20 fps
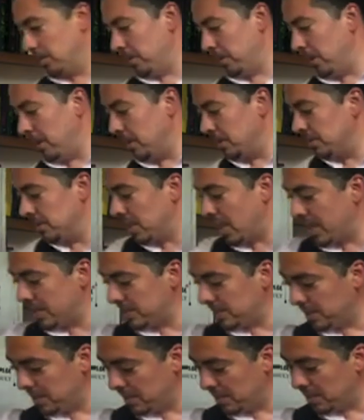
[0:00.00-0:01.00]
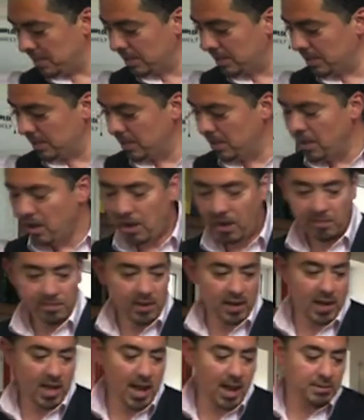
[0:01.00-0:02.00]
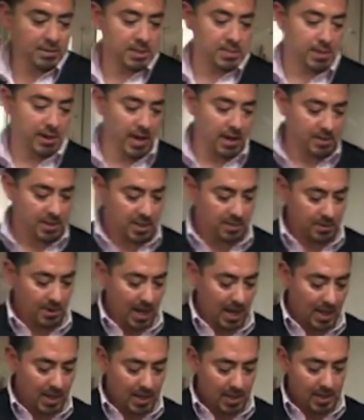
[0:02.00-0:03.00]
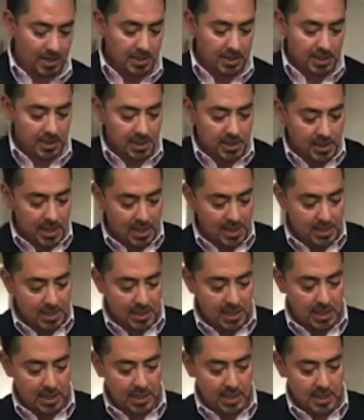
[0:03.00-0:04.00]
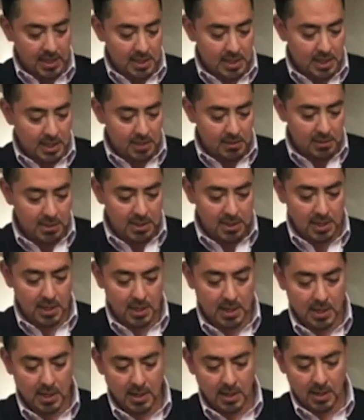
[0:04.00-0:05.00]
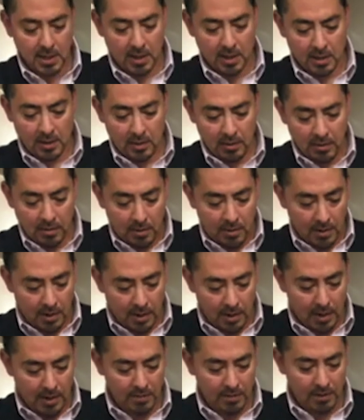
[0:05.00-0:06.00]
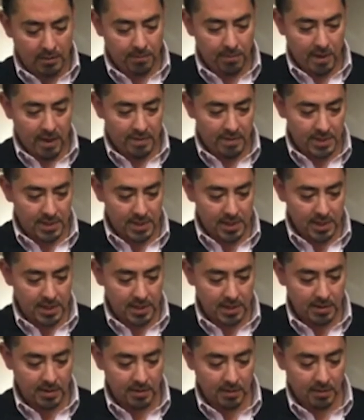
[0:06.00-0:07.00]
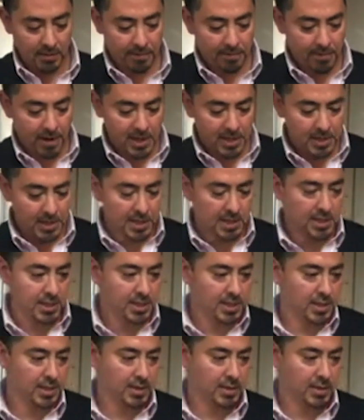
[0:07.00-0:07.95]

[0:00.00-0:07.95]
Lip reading: do a little zest of the lime to bring out some of that zesty citrus, lovely flavors, freshness.